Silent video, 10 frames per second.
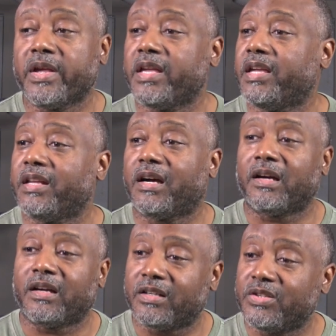read a
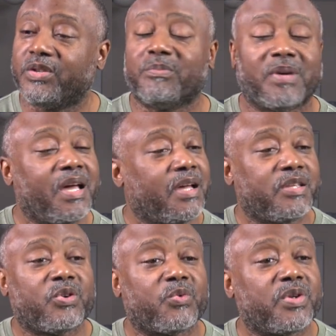hundred.
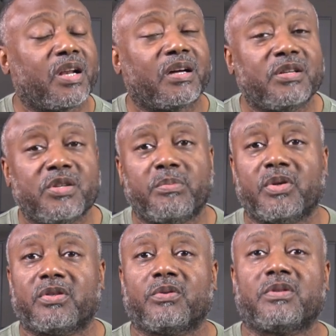You can read a hundred
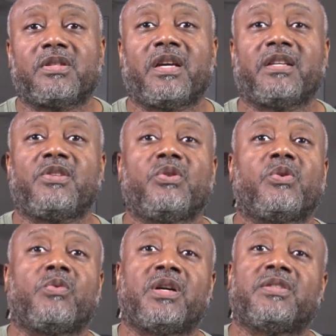books on sex. You
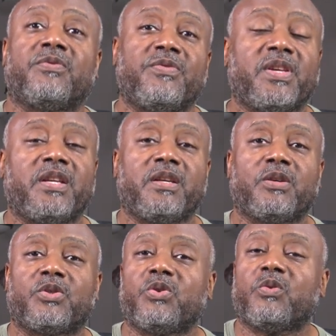can watch some
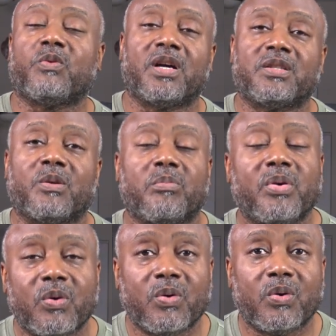videos. You can watch some
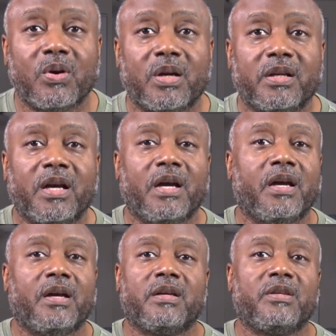porn.
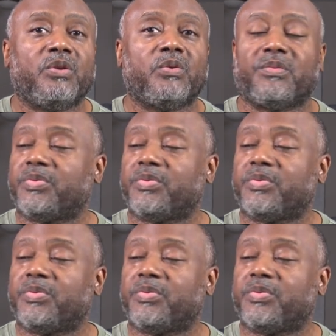You can,